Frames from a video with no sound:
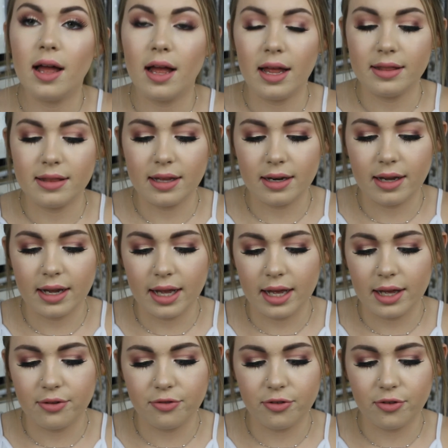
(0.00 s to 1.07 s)
And then I
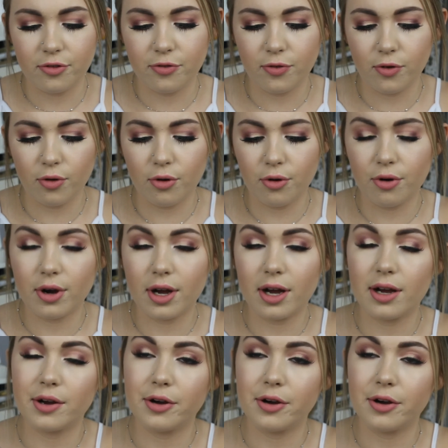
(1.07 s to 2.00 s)
have 4